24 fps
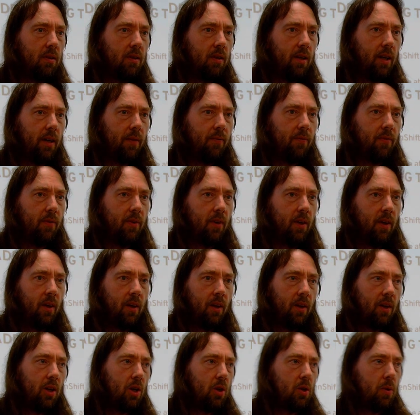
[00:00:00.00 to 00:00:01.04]
Yeah?
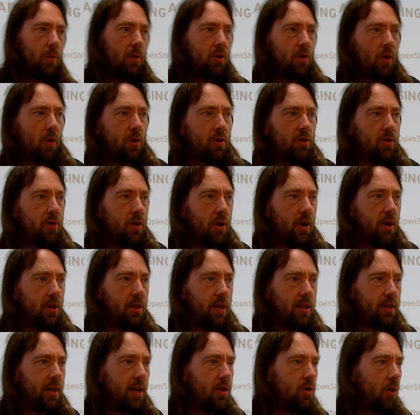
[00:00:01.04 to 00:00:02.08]
You do a Docker search,
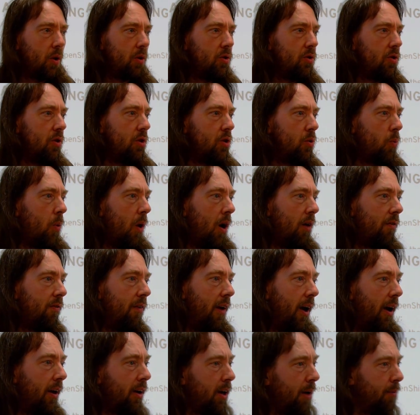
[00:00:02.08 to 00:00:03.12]
let's say Docker search
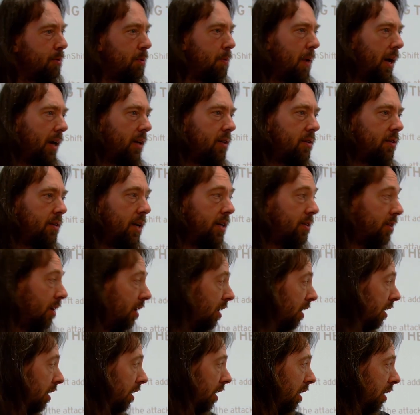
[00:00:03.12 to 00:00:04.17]
wildfly, it comes back and says,
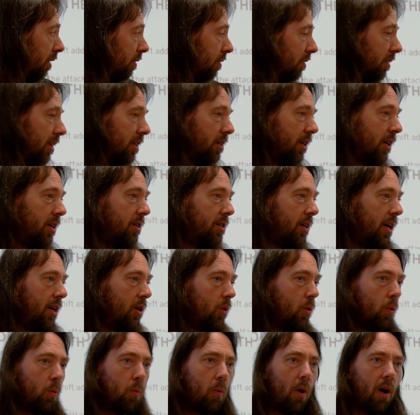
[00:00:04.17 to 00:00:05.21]
oh, there's a container
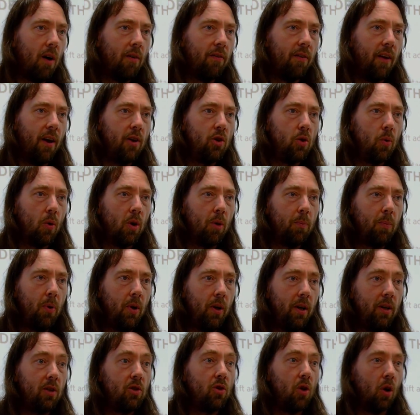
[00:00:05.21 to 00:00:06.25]
called wildfly, do you want to pull
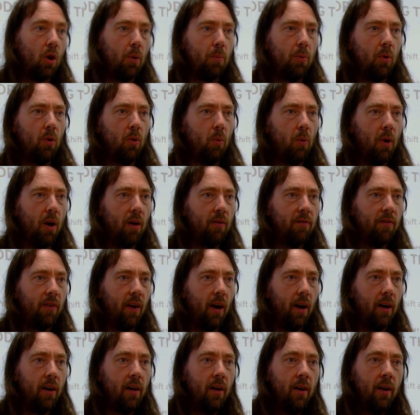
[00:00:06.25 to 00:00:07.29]
it? Docker pull
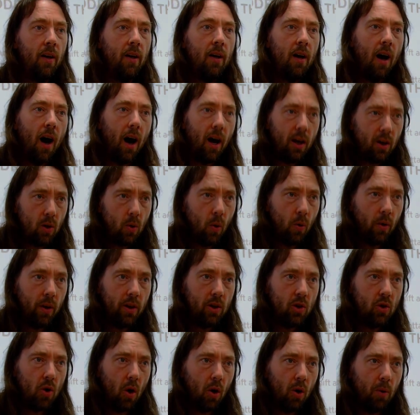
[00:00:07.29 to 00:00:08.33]
wildfly. I call
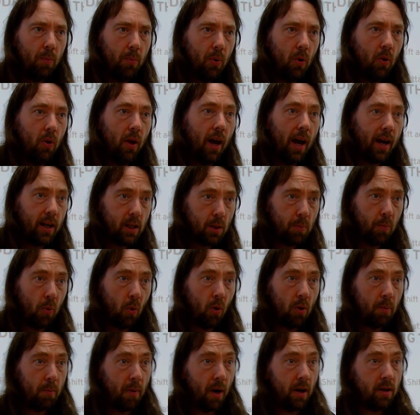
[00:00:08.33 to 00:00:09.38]
it Docker pull
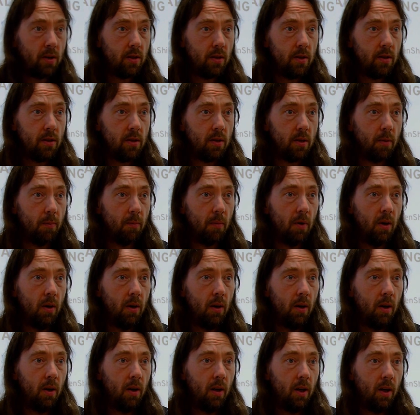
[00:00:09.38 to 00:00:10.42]
exploit my system,
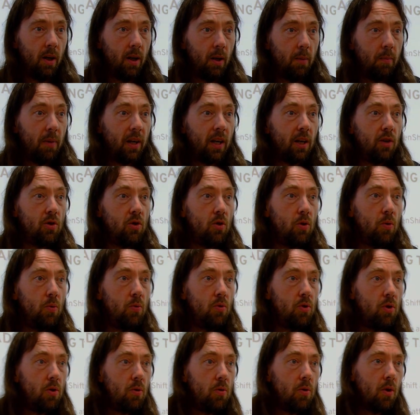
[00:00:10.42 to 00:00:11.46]
because you
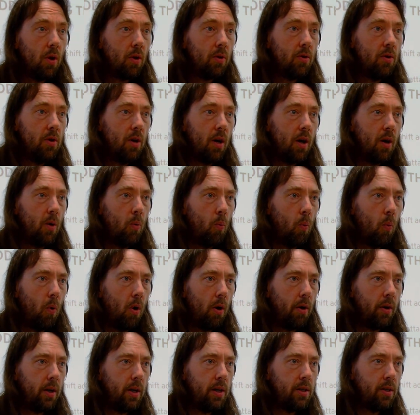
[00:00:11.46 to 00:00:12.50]
do not know
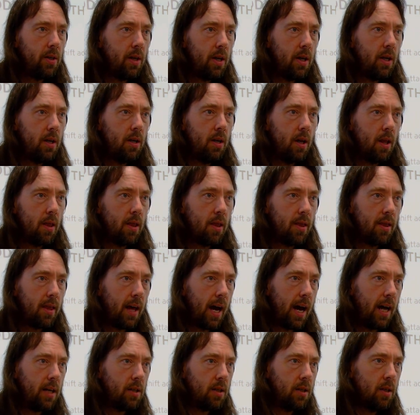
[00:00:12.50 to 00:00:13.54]
what is in
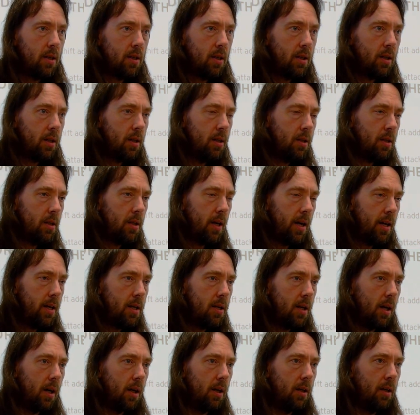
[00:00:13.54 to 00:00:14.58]
that
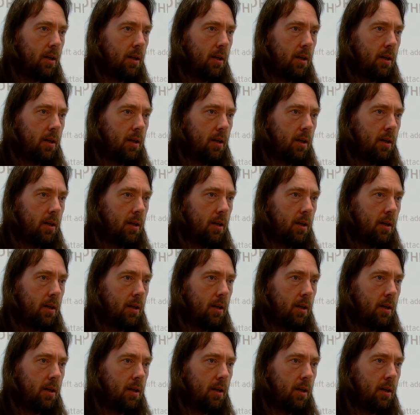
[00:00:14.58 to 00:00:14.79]
container.